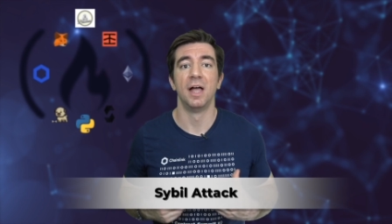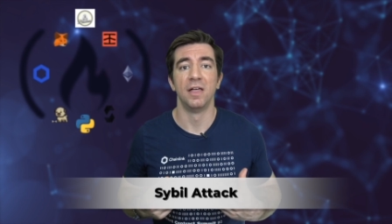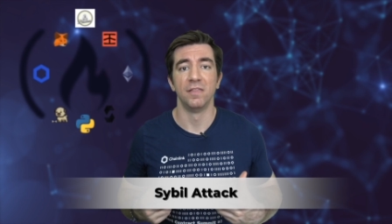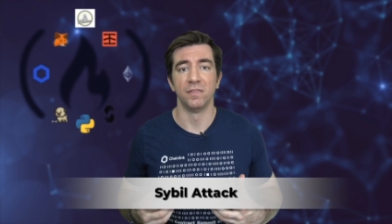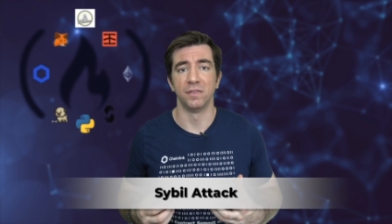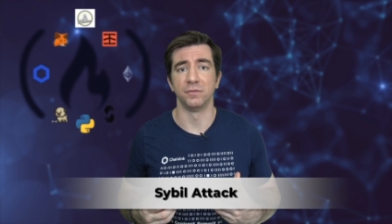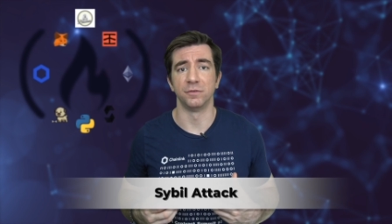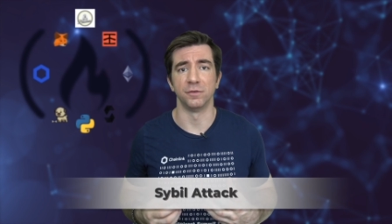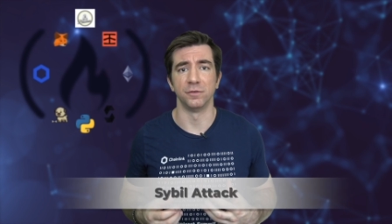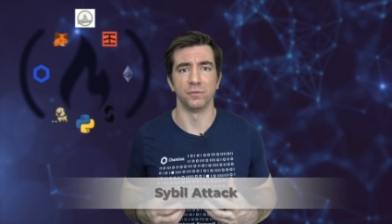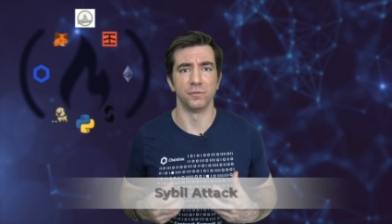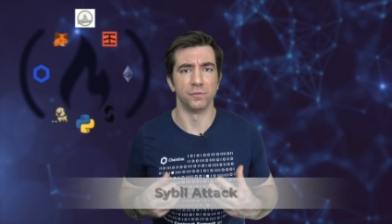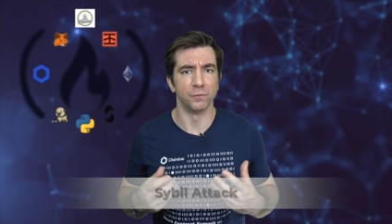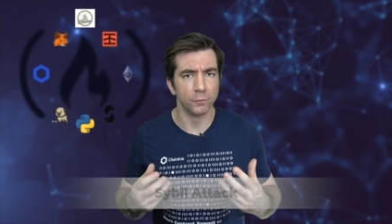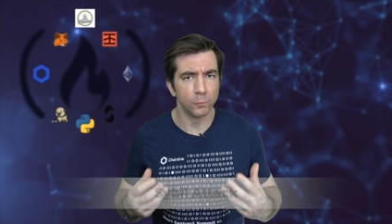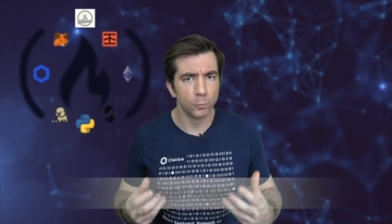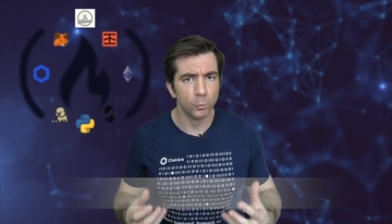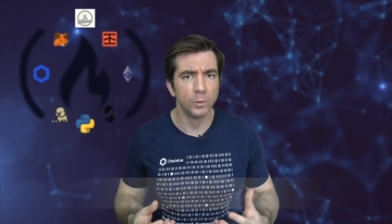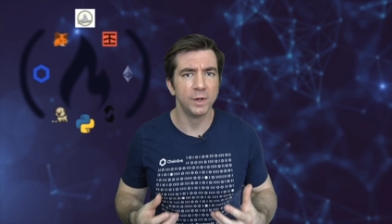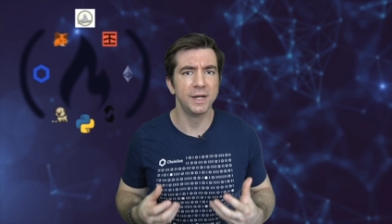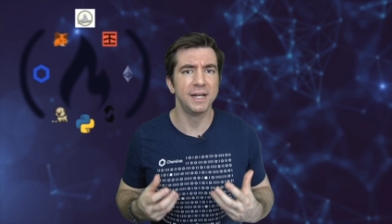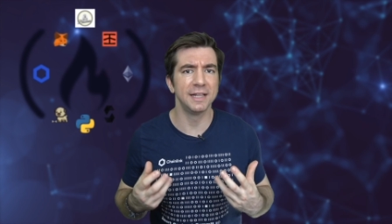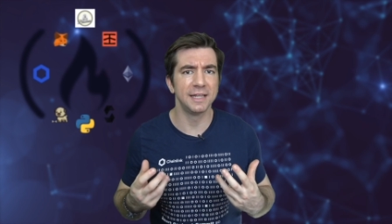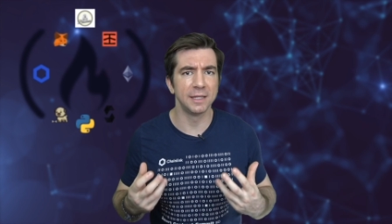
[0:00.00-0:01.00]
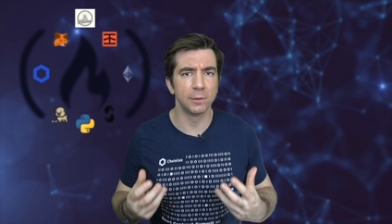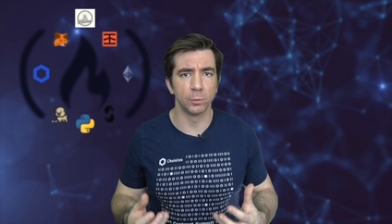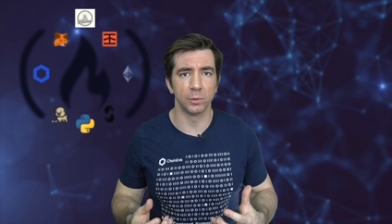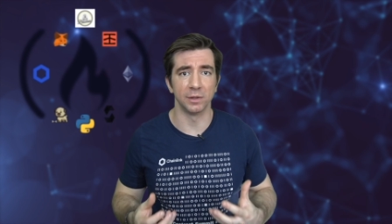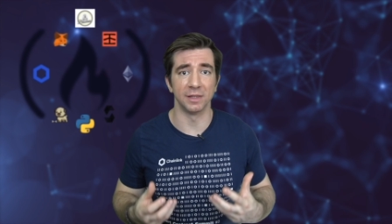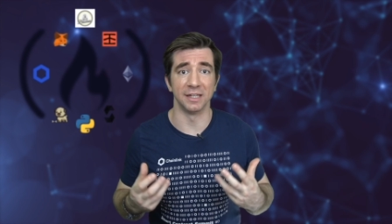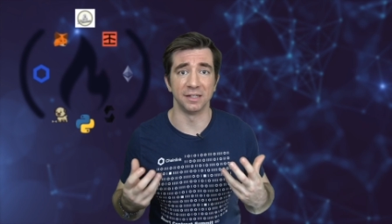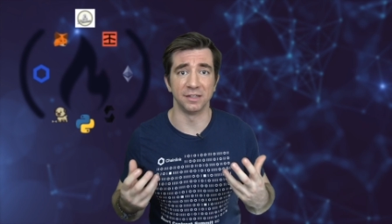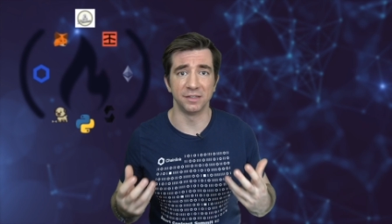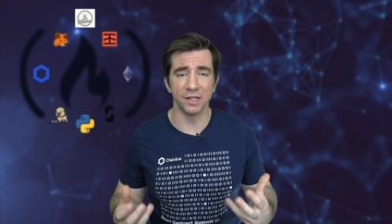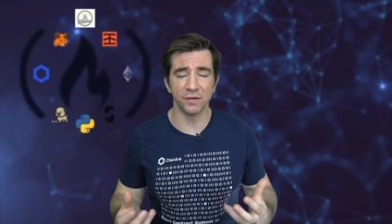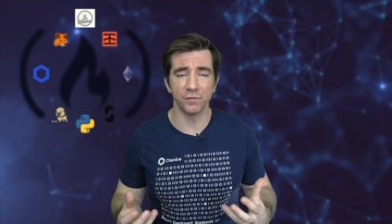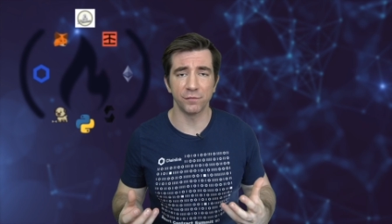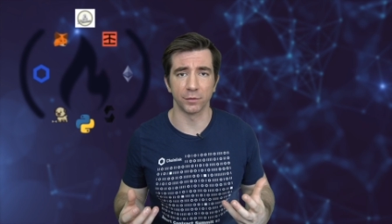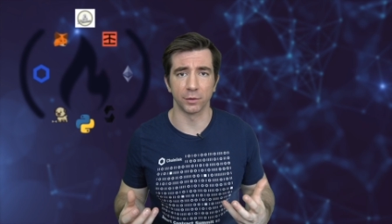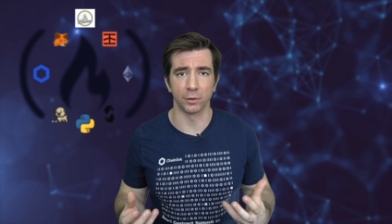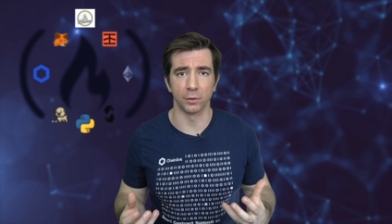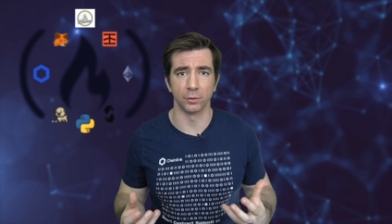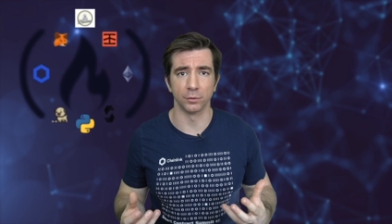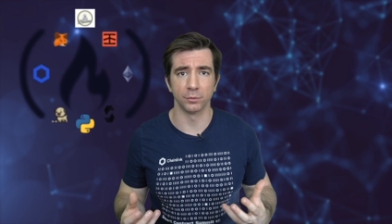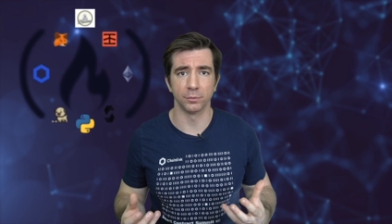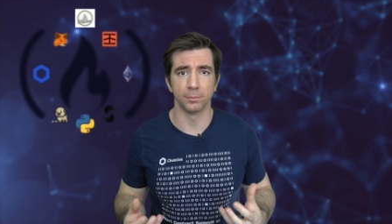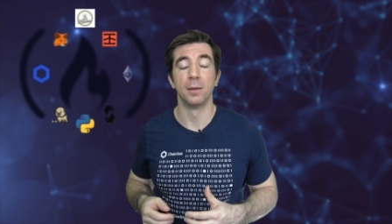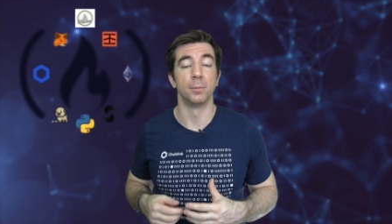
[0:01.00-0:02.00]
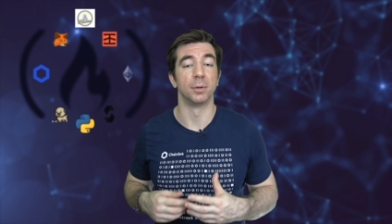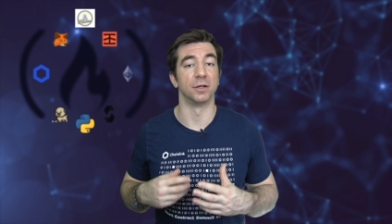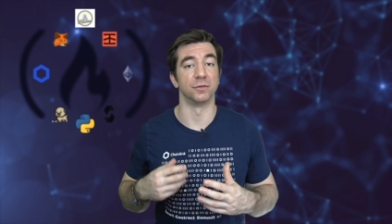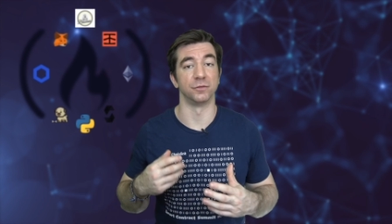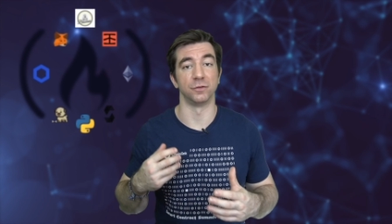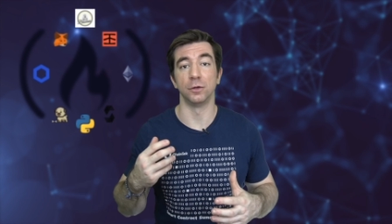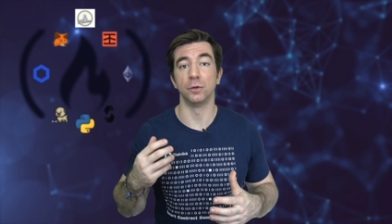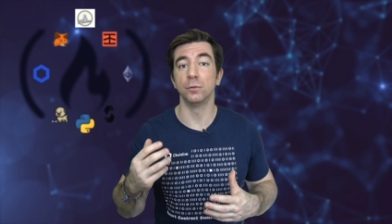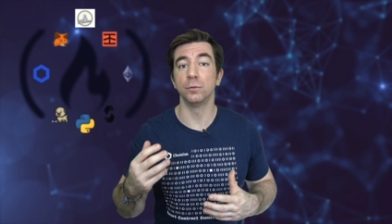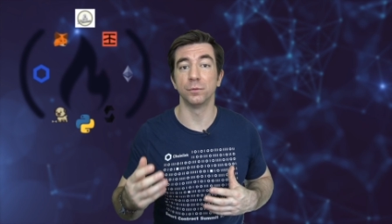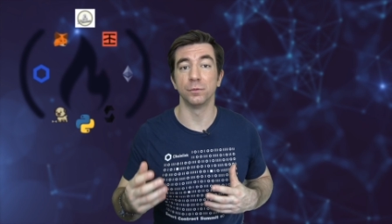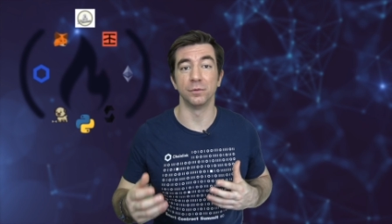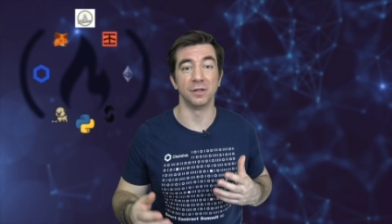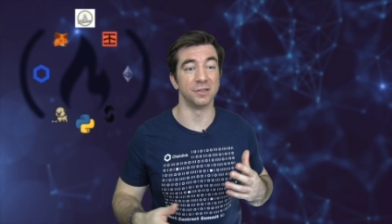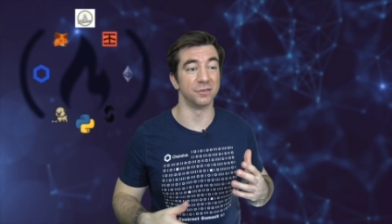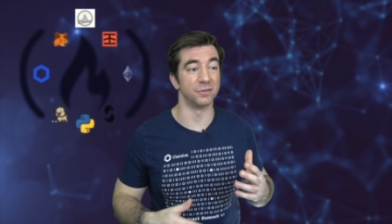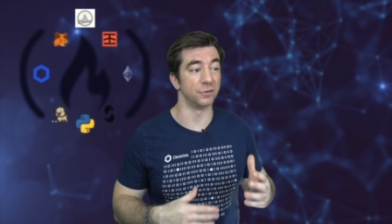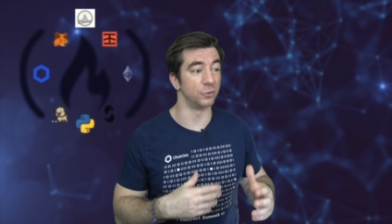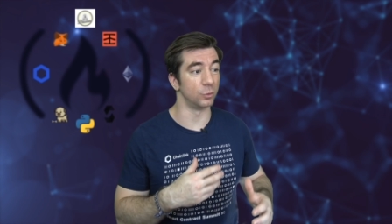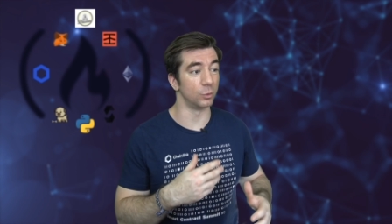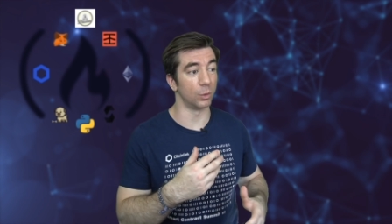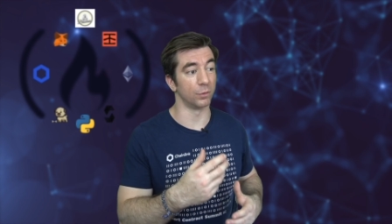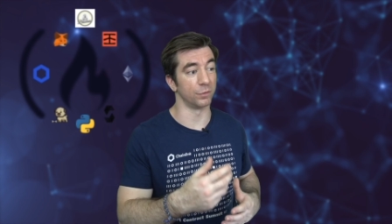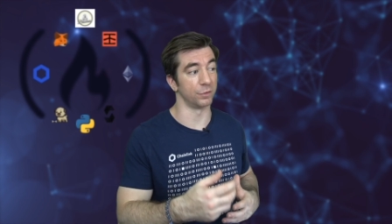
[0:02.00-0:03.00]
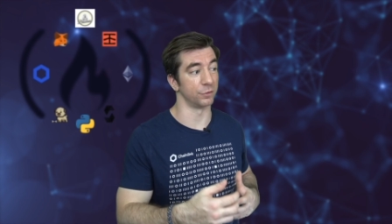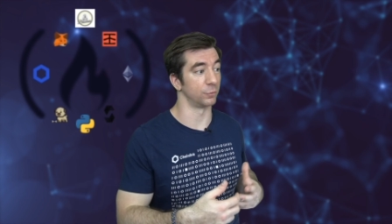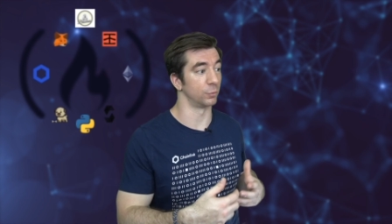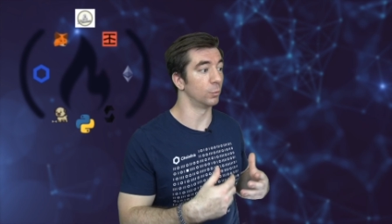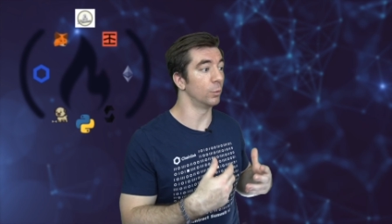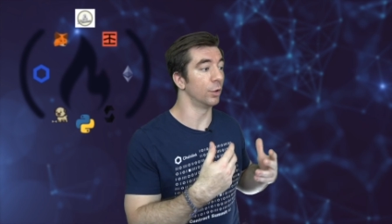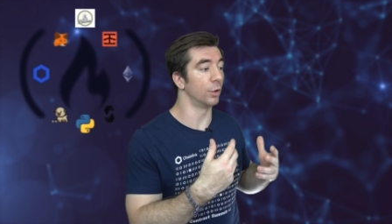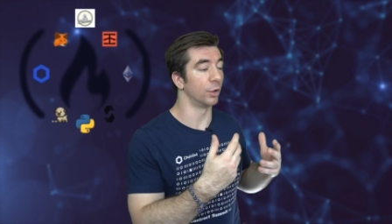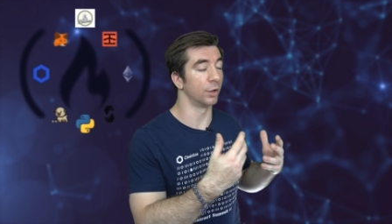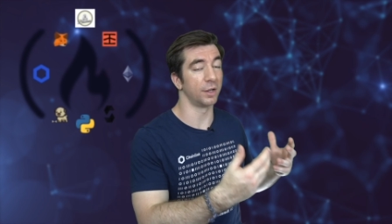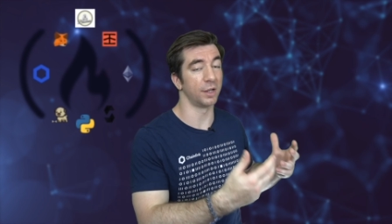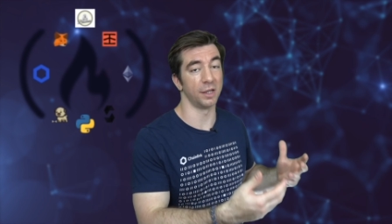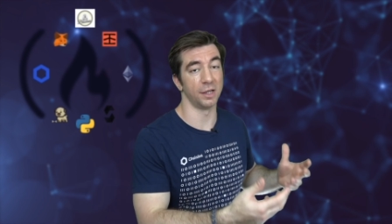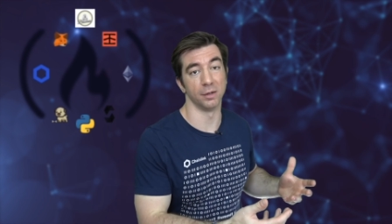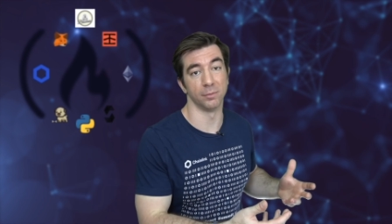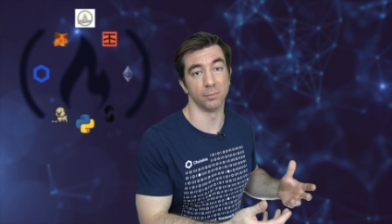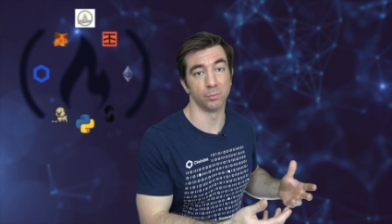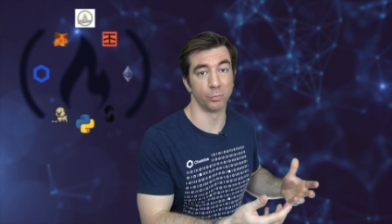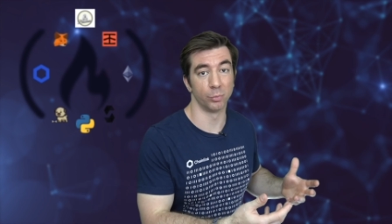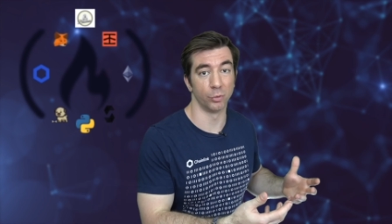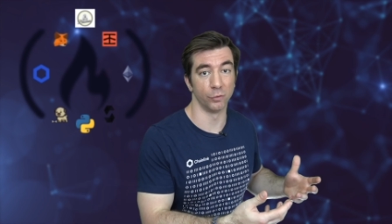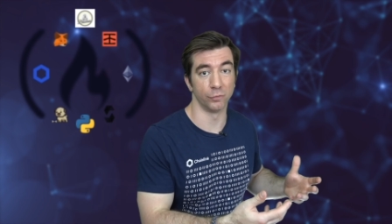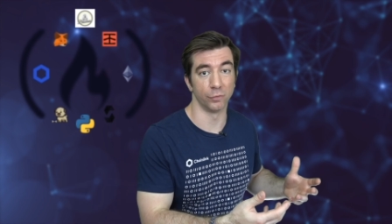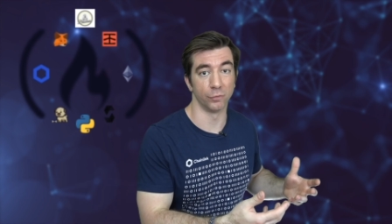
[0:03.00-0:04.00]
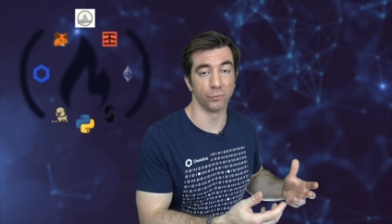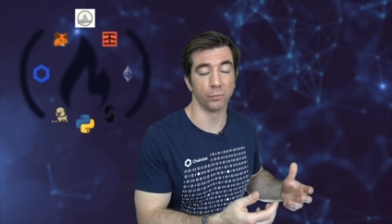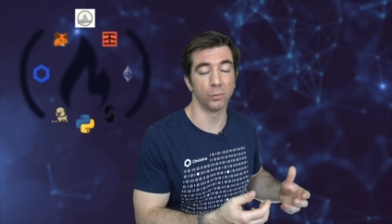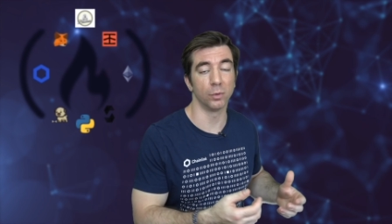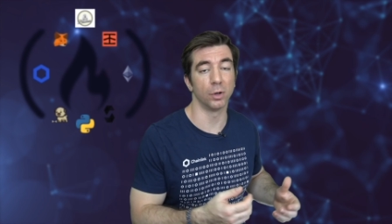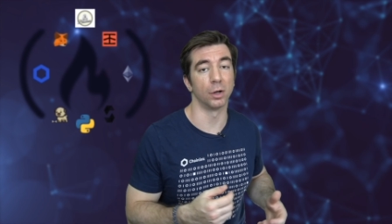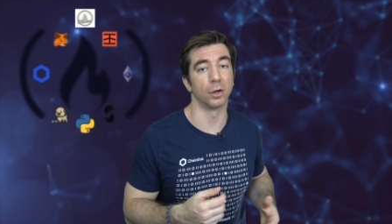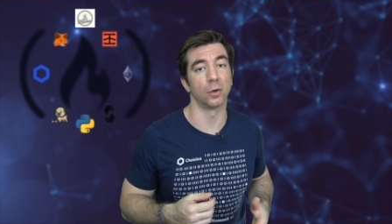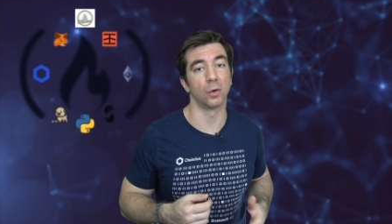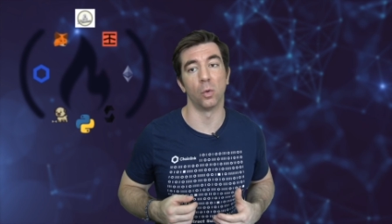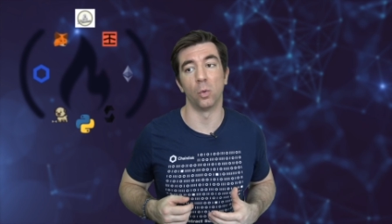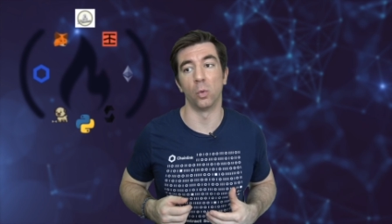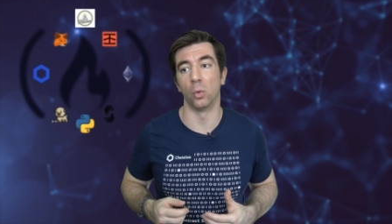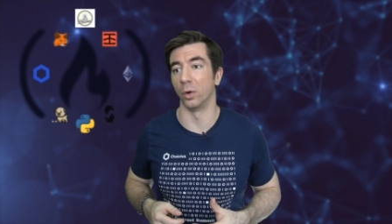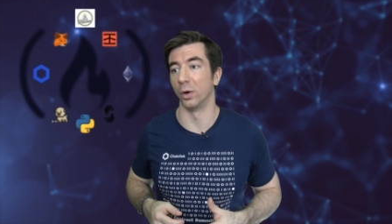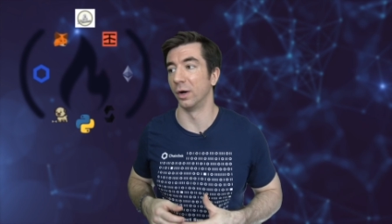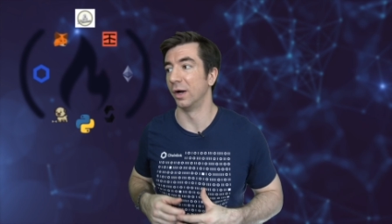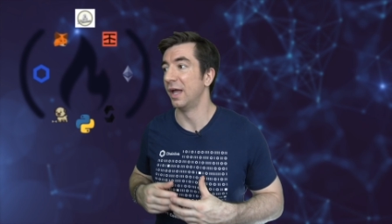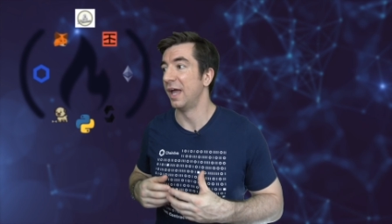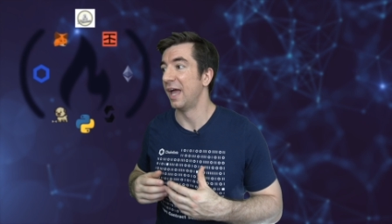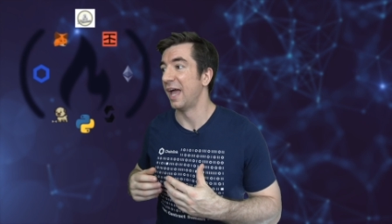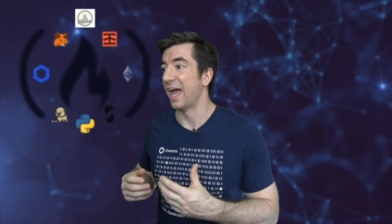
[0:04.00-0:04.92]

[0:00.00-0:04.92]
this is really, really difficult because the user needs to do all this work in proof of work or